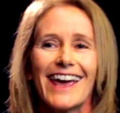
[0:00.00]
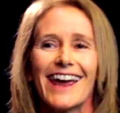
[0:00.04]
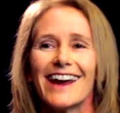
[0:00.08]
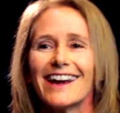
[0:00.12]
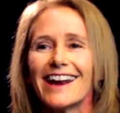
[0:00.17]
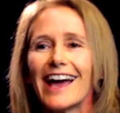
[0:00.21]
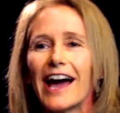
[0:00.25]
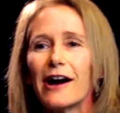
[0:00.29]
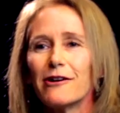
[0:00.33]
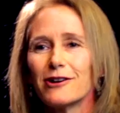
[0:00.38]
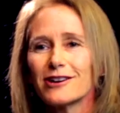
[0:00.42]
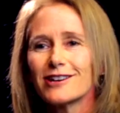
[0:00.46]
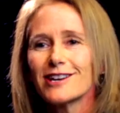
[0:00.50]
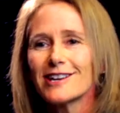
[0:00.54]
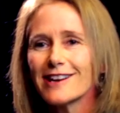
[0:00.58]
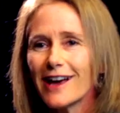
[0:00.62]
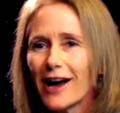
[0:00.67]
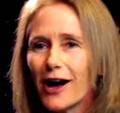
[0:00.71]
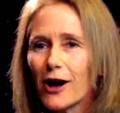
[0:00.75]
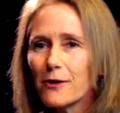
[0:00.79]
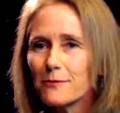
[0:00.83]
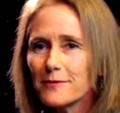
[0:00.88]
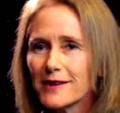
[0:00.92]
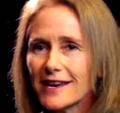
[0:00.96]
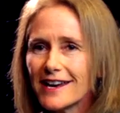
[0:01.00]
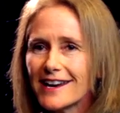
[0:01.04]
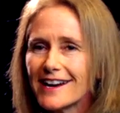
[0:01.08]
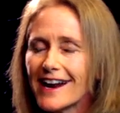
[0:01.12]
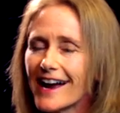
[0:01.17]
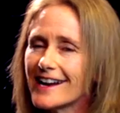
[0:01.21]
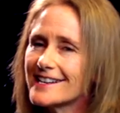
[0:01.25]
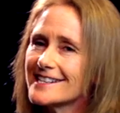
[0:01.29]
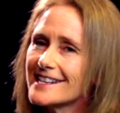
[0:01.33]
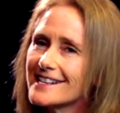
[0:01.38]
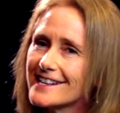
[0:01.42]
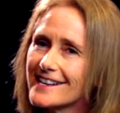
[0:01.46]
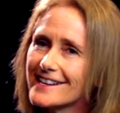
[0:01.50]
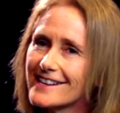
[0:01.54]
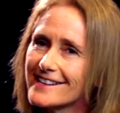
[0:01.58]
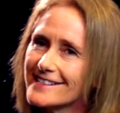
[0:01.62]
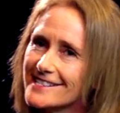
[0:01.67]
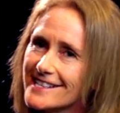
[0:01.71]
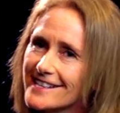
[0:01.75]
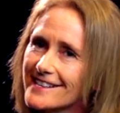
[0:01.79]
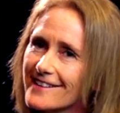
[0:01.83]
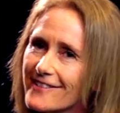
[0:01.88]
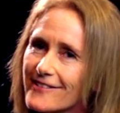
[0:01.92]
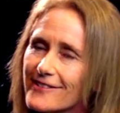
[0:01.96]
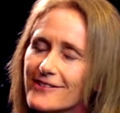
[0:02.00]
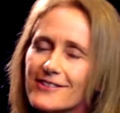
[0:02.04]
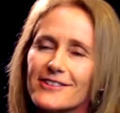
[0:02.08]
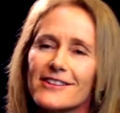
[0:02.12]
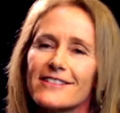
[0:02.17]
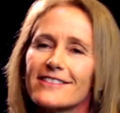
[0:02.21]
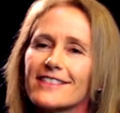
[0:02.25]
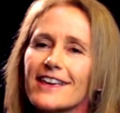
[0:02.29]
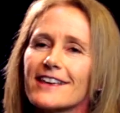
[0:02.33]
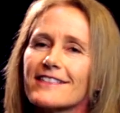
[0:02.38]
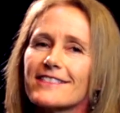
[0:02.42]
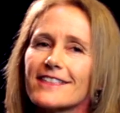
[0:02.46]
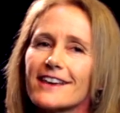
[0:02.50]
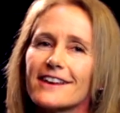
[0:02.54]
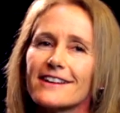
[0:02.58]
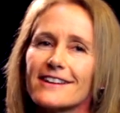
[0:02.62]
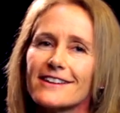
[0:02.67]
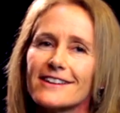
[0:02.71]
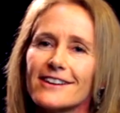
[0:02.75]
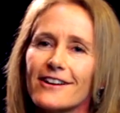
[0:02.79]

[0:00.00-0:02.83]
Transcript: and how it could help me, and I didn't, didn't think that,